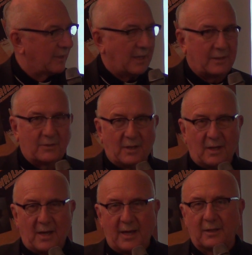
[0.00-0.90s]
that
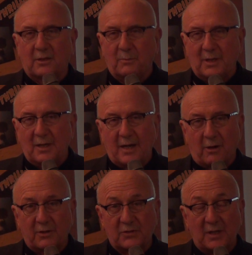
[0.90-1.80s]
I had committed
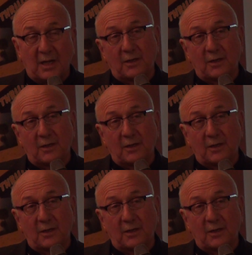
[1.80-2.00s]
heresy.